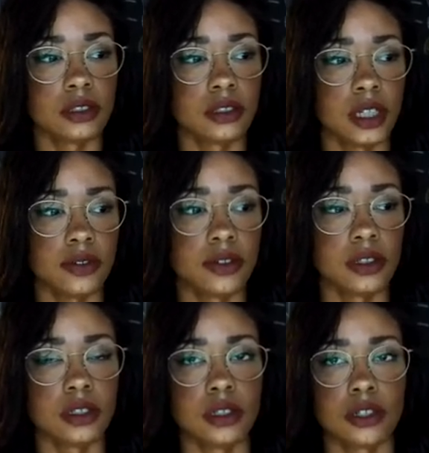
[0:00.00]
have
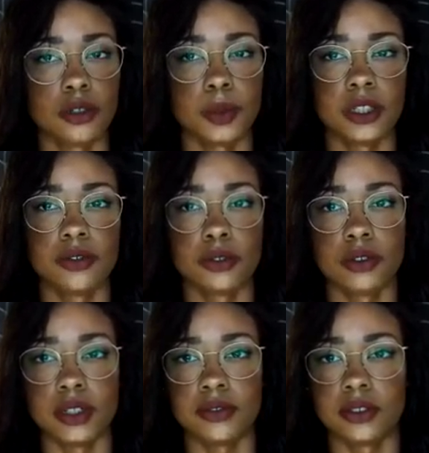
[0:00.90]
a document for
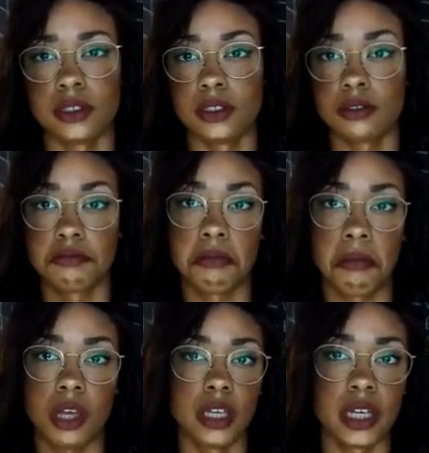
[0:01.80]
reference
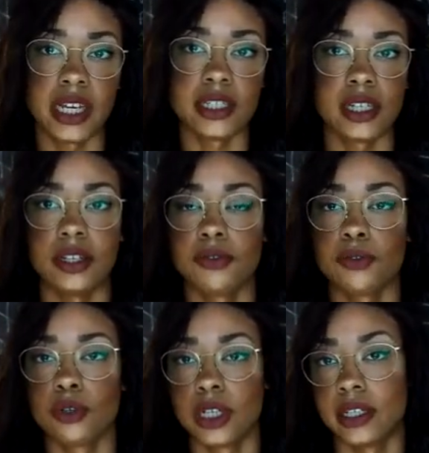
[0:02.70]
in case I
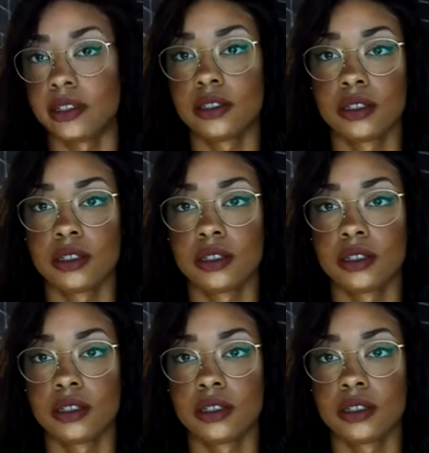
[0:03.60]
forget.